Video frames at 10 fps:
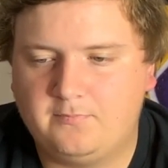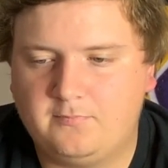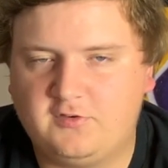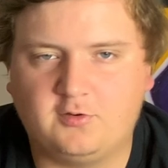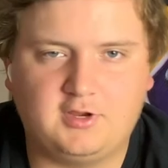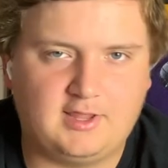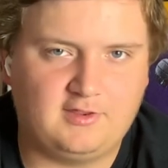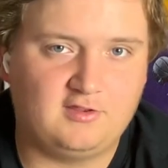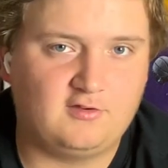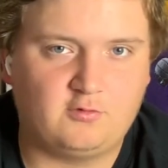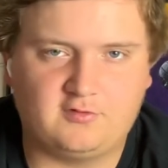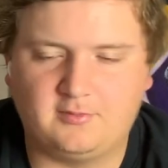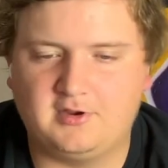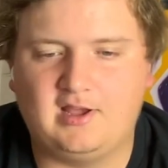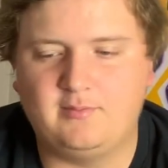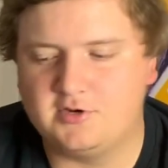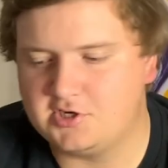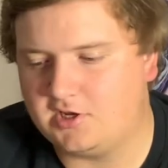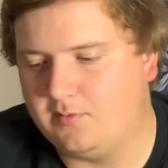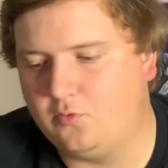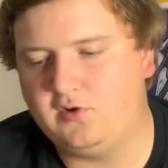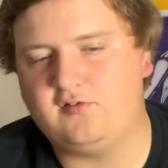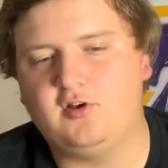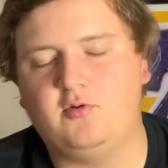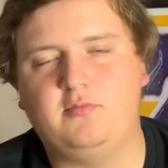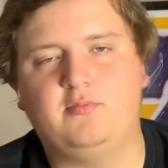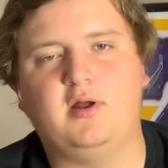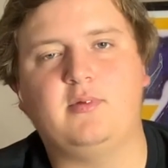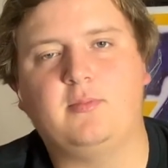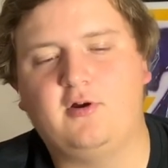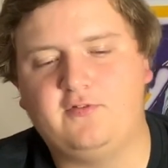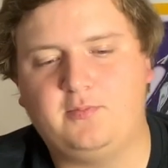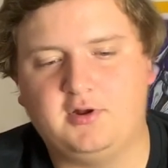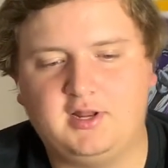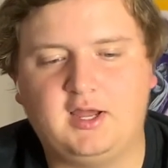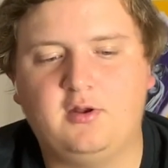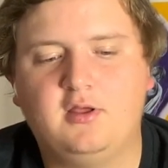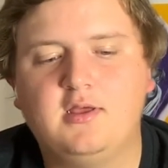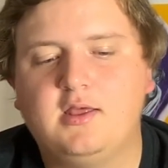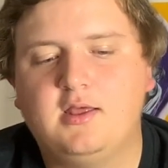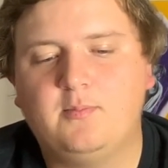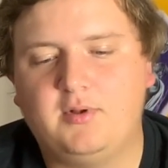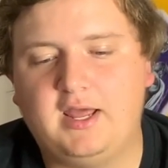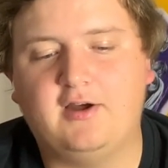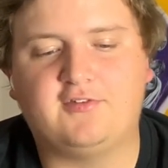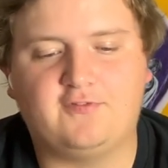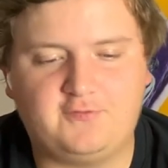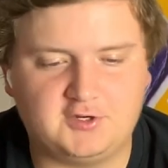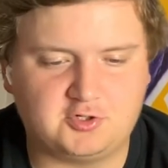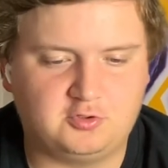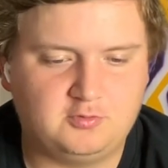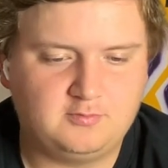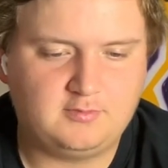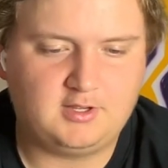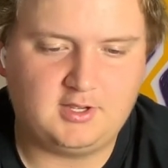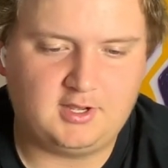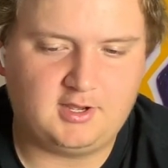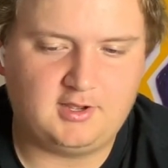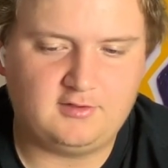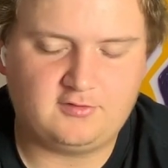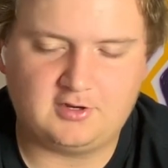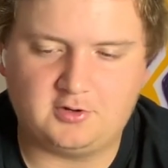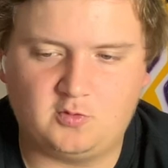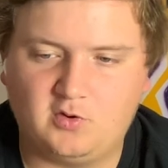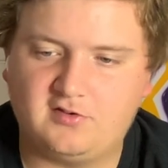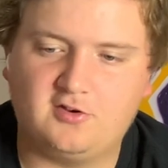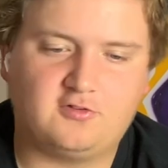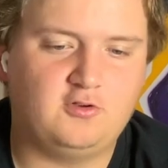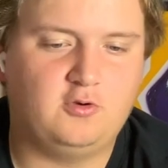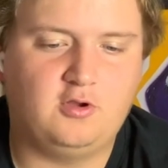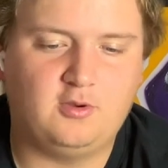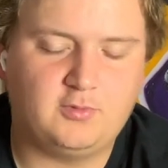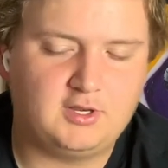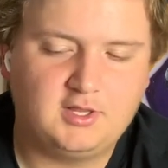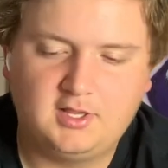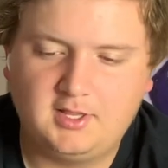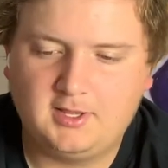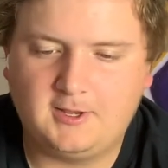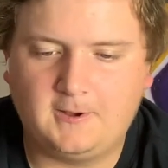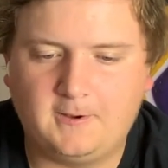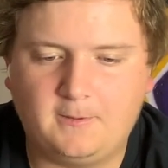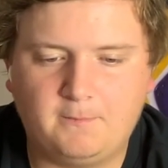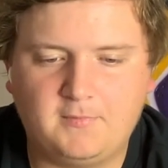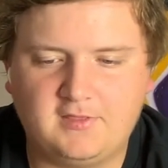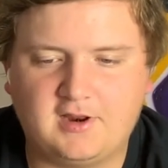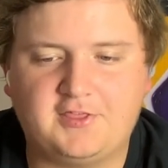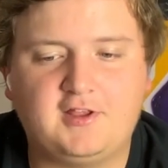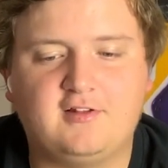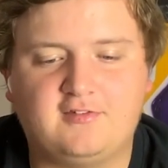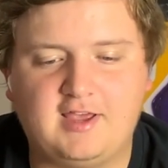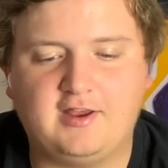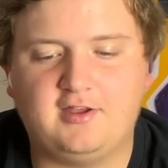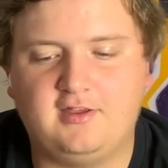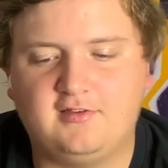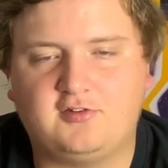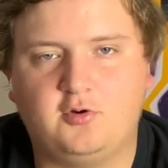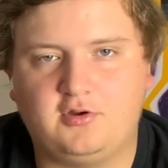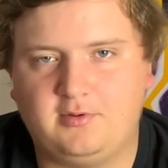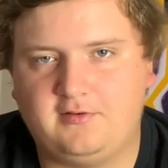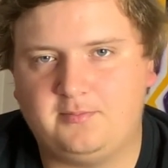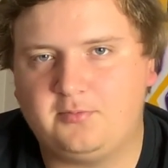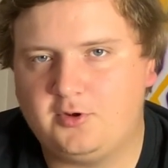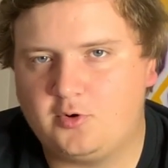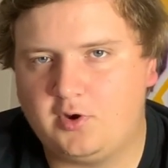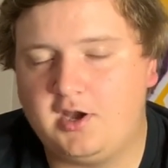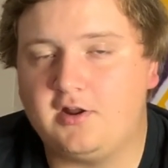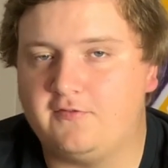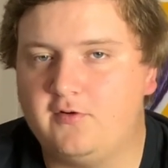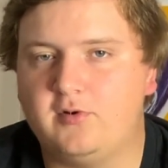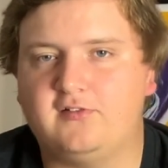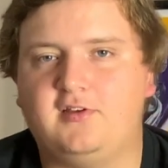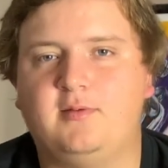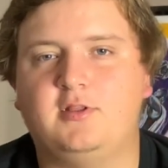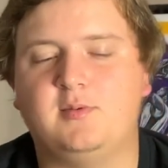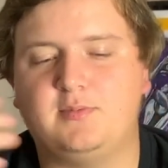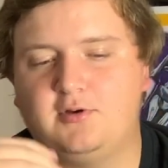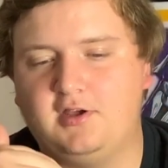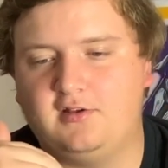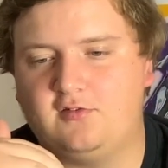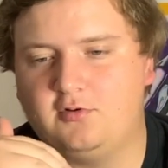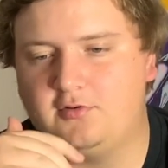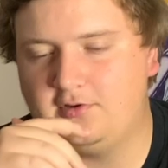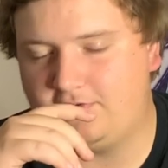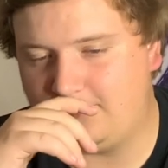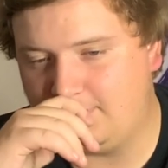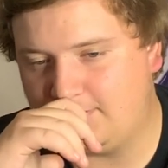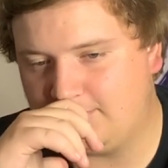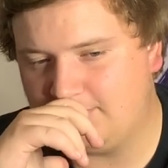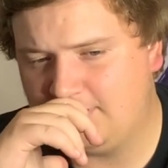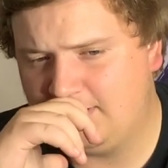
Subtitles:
This was something I had mentioned a couple weeks ago when Brett McMurphy put it out. But now it's official, so I don't know what took so long. But and then I think Gonzaga is going to be creating a football team, and they'll be playing in 2026.